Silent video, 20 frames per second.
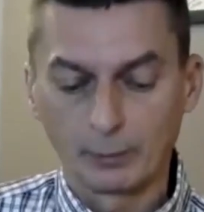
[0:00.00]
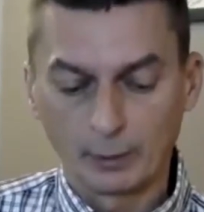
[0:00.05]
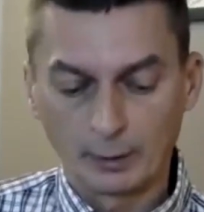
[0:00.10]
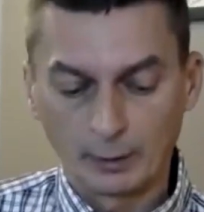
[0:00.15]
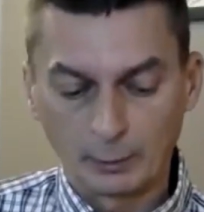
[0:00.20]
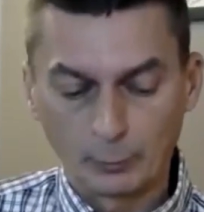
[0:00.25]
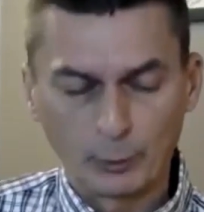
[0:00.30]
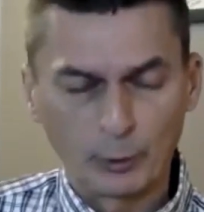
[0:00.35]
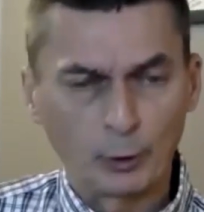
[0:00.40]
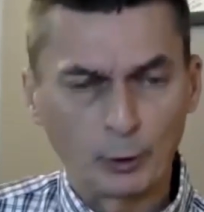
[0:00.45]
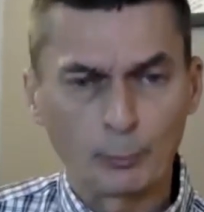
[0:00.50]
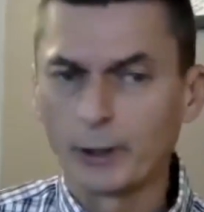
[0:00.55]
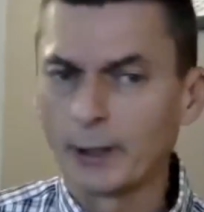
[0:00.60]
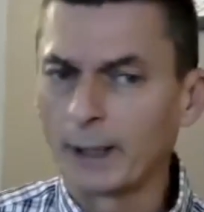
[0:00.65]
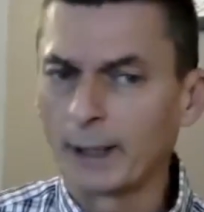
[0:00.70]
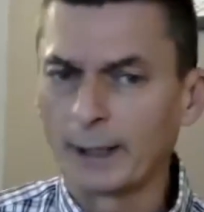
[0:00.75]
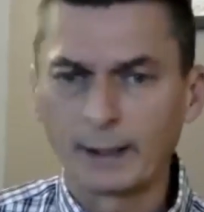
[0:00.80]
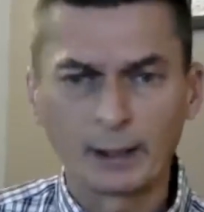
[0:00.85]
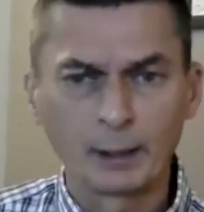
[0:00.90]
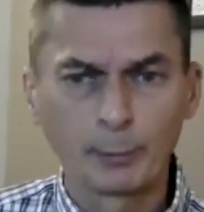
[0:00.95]
we're not
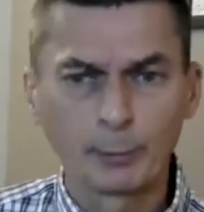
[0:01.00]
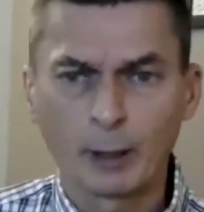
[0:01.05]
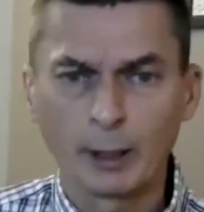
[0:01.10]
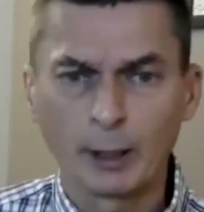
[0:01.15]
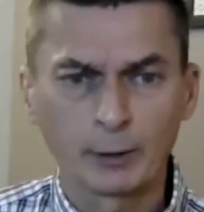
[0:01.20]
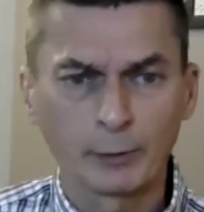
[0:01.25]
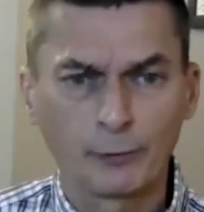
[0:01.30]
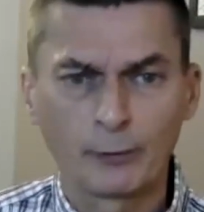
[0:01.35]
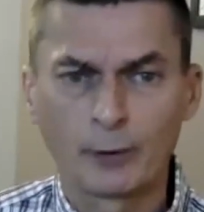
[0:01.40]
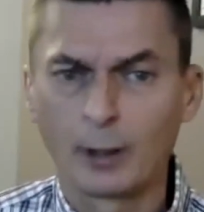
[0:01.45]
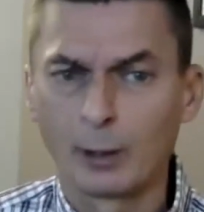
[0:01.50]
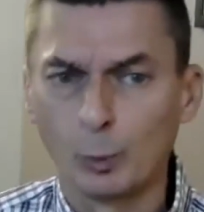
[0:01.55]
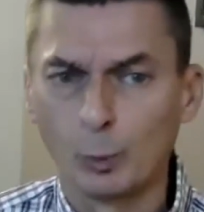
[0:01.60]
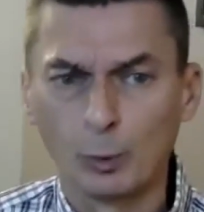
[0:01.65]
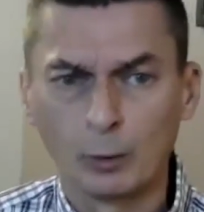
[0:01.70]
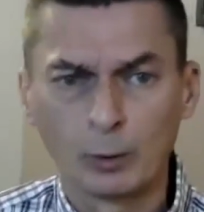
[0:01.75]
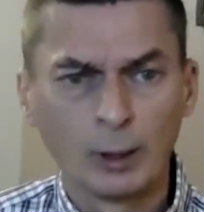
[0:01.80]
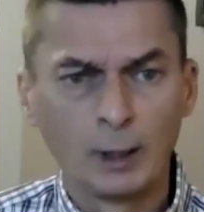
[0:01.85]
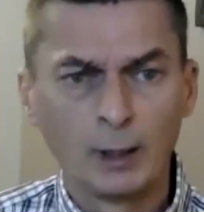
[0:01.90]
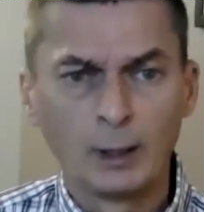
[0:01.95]
putting anything behind a
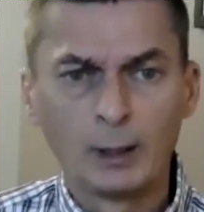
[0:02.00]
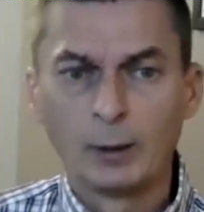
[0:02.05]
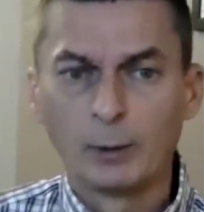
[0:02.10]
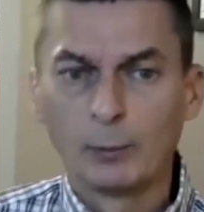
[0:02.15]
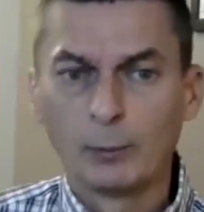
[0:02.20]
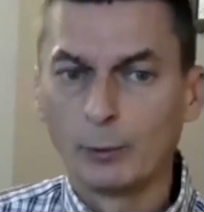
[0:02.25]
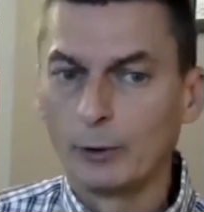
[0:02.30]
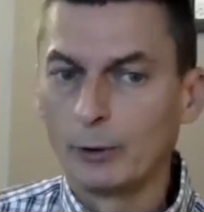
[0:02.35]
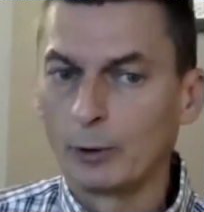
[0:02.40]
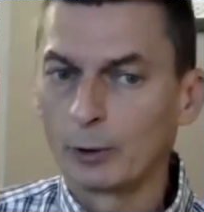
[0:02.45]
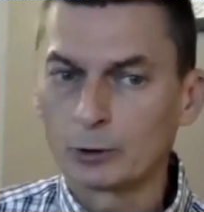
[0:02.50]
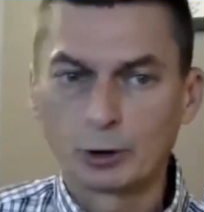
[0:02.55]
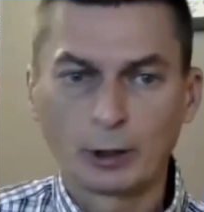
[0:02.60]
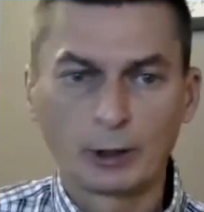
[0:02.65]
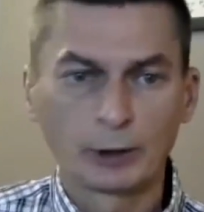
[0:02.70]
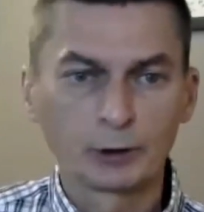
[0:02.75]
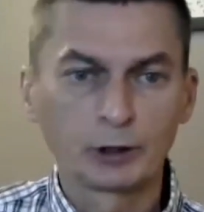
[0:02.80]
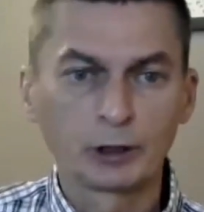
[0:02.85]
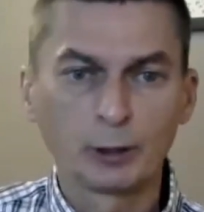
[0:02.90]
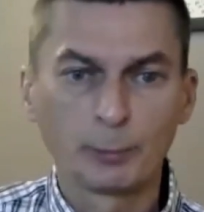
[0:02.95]
firewall. We're not
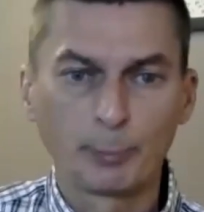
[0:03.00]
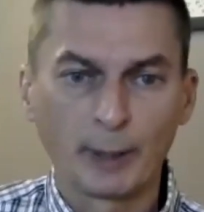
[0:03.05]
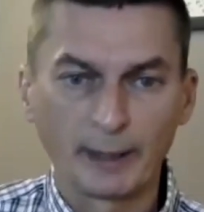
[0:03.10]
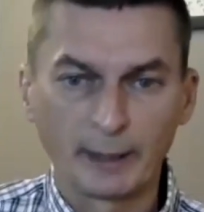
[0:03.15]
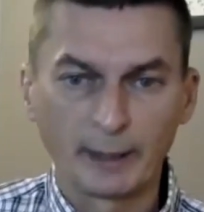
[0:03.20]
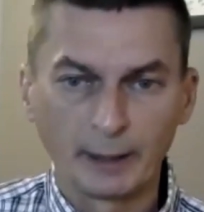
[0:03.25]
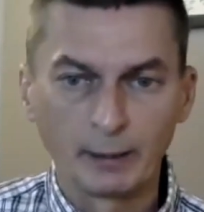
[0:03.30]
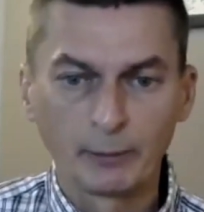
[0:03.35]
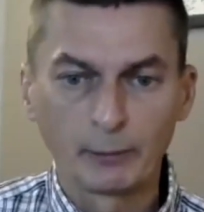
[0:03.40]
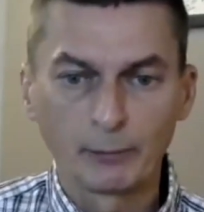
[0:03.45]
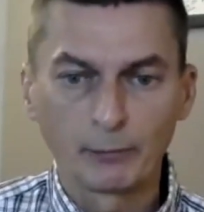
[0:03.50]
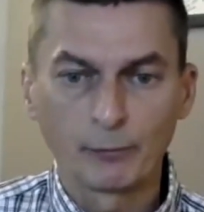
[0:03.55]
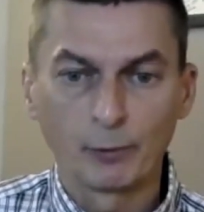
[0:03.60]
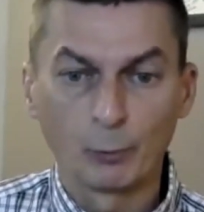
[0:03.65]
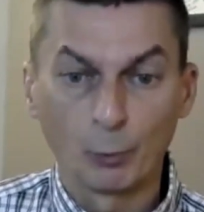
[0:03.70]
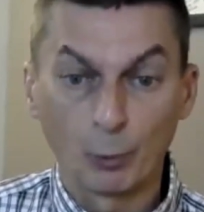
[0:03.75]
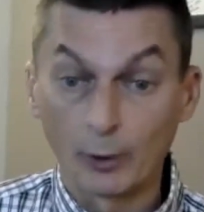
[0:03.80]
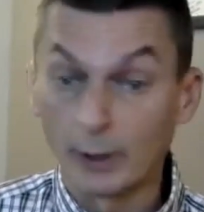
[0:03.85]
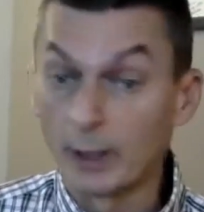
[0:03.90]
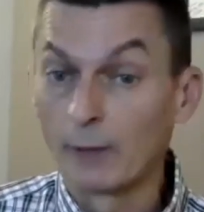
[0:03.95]
charging a penny
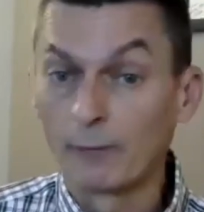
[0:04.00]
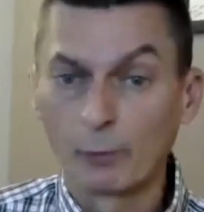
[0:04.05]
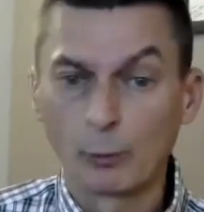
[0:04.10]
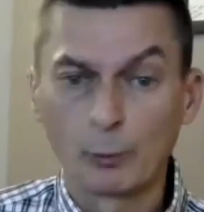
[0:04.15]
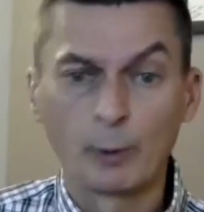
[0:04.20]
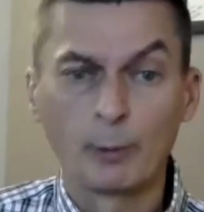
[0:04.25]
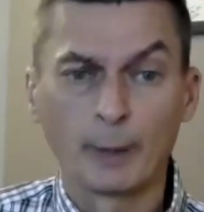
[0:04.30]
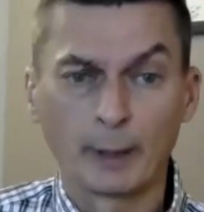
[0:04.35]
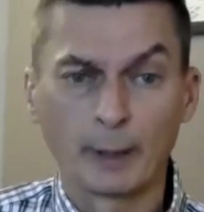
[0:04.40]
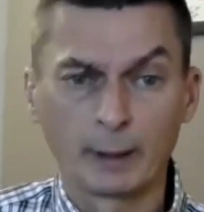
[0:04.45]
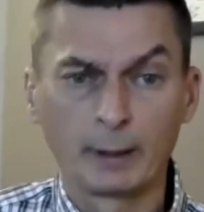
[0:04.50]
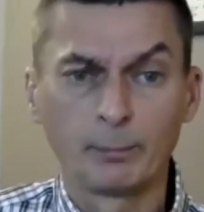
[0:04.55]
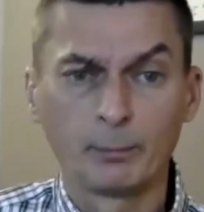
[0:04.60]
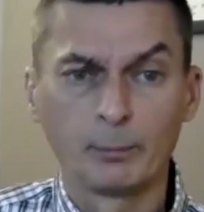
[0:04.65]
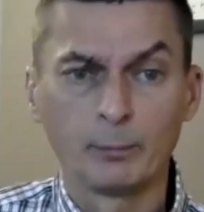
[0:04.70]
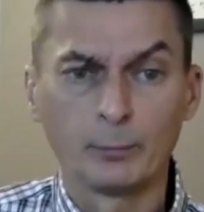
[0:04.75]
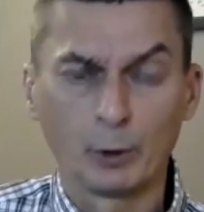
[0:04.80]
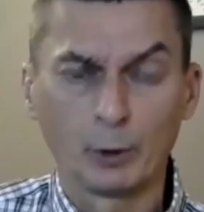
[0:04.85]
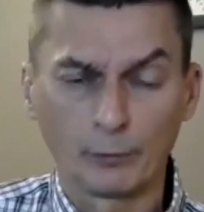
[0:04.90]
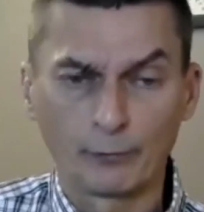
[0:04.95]
for whatever we may
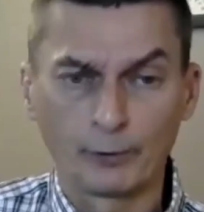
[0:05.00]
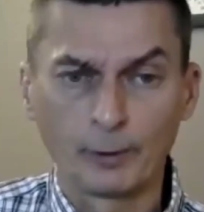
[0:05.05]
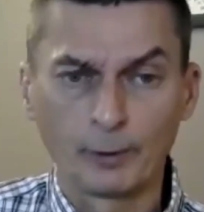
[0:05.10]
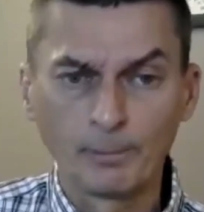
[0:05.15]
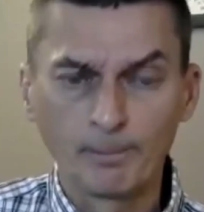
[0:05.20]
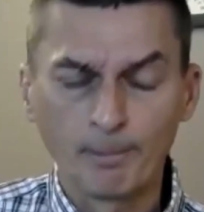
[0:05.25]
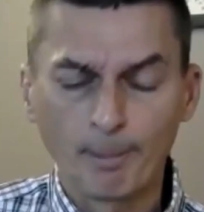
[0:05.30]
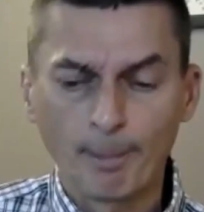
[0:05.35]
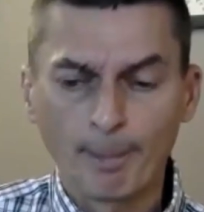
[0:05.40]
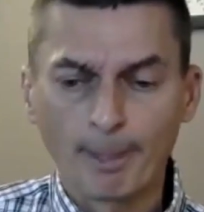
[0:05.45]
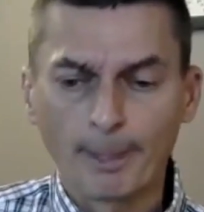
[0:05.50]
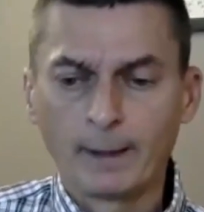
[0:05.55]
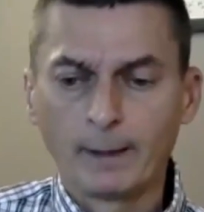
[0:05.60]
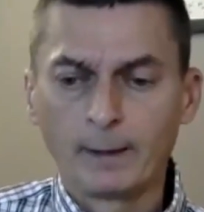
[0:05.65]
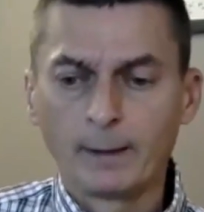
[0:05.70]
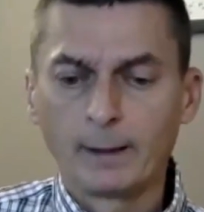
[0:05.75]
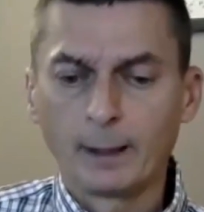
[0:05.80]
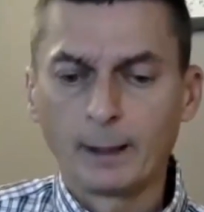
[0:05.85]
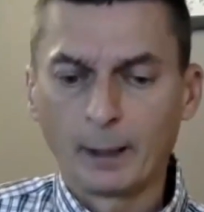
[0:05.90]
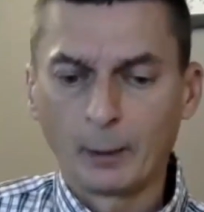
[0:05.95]
offer.
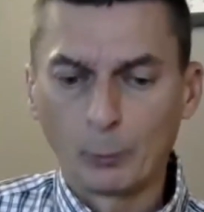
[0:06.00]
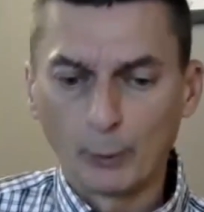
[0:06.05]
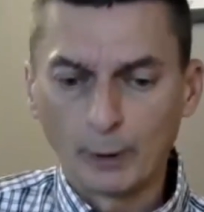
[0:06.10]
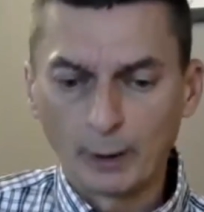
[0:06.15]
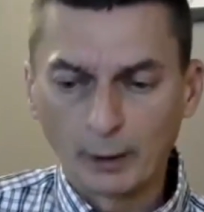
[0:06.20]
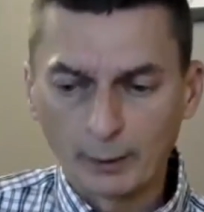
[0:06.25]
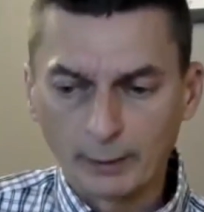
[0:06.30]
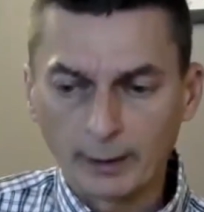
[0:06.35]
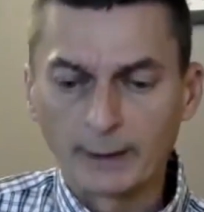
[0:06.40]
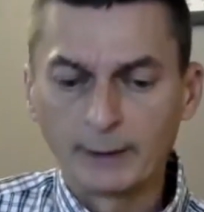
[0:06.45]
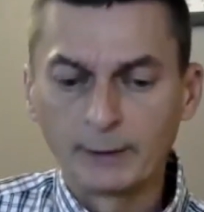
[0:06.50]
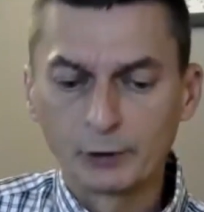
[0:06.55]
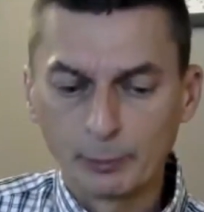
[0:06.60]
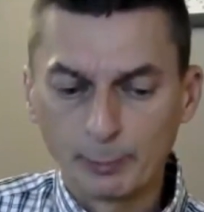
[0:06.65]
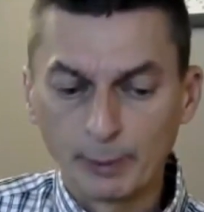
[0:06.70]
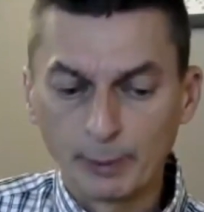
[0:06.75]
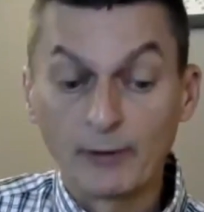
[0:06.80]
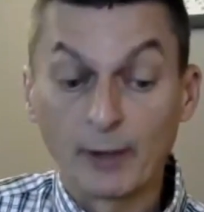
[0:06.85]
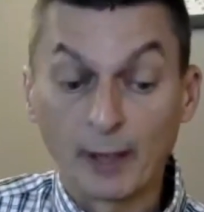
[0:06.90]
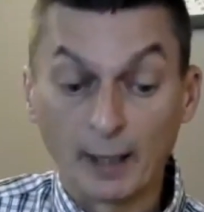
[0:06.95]
And we are going
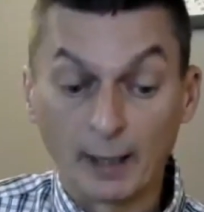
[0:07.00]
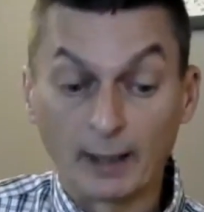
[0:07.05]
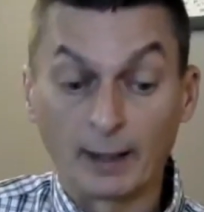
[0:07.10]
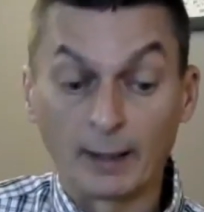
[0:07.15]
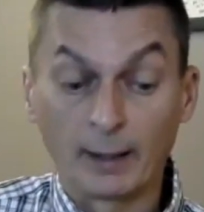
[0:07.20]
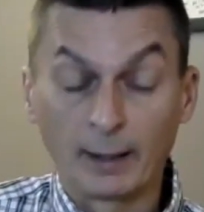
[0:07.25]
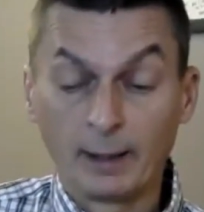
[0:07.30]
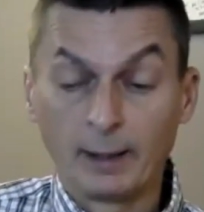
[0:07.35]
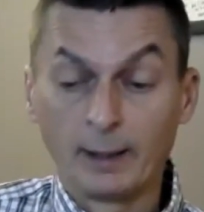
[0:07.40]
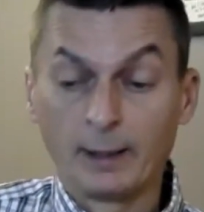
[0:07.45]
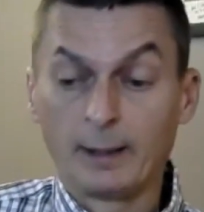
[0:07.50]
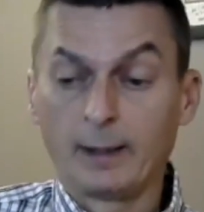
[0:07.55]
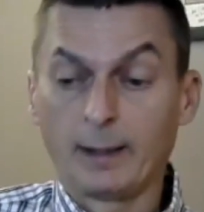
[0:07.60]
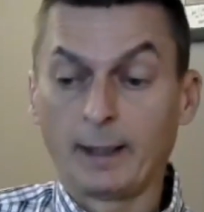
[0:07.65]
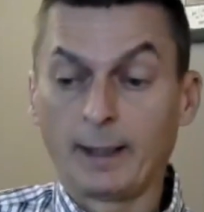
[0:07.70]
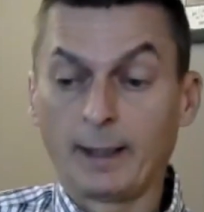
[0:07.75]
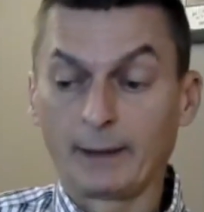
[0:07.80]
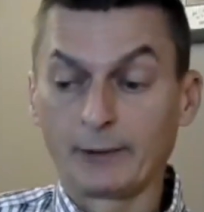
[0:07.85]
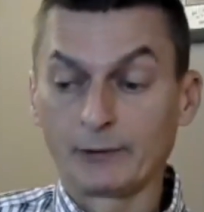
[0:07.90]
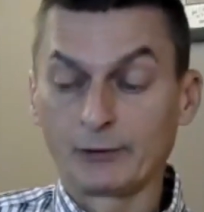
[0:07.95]
to be there
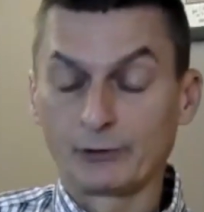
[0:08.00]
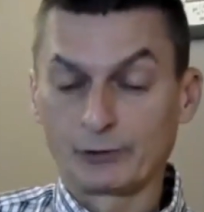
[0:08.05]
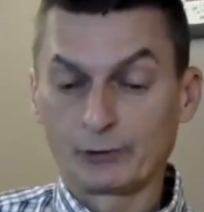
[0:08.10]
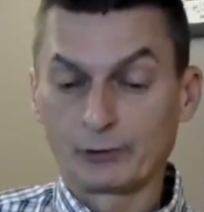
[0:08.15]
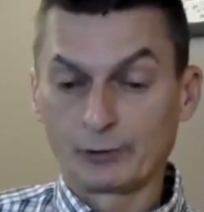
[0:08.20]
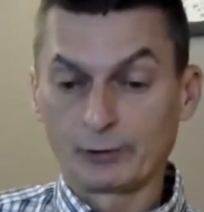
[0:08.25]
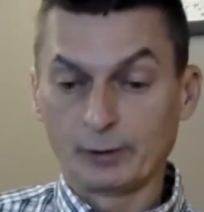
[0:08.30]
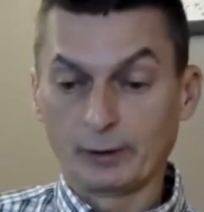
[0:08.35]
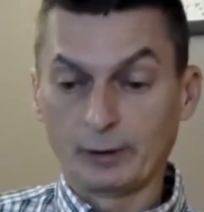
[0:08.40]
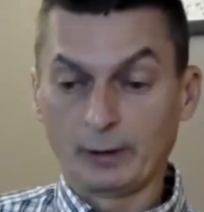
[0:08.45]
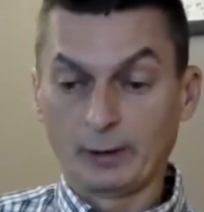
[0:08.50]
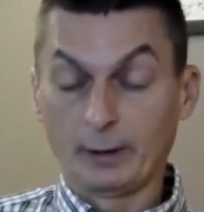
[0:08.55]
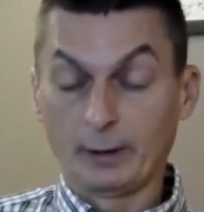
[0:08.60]
as